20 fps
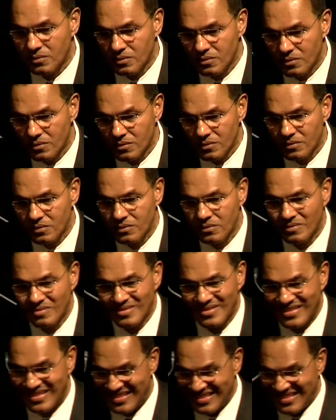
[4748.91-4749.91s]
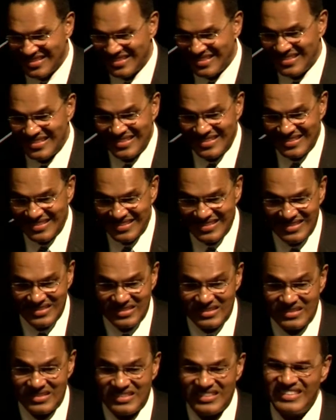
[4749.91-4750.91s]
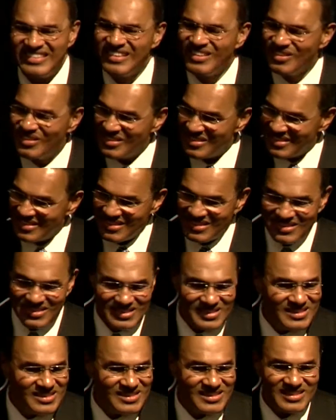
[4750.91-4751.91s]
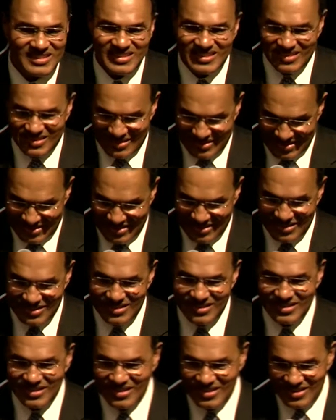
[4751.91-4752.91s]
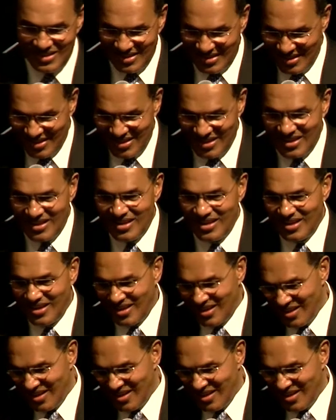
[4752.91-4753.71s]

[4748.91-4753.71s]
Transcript: this need to encourage their children to look for tough experiences?